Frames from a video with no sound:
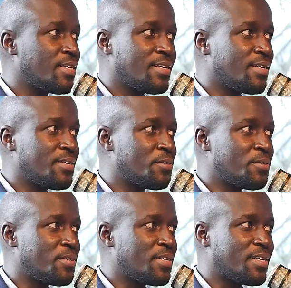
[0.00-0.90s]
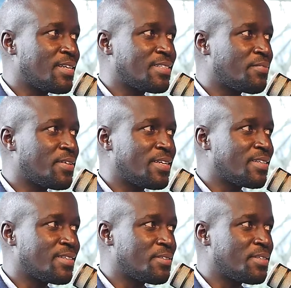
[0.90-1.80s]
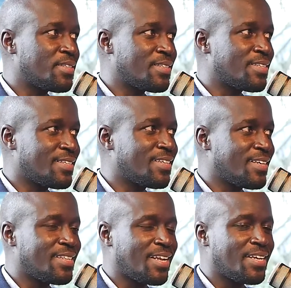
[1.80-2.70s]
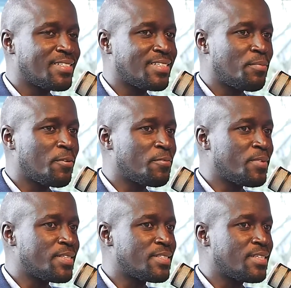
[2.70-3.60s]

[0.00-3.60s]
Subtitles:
you are really suffering during the last couple of months.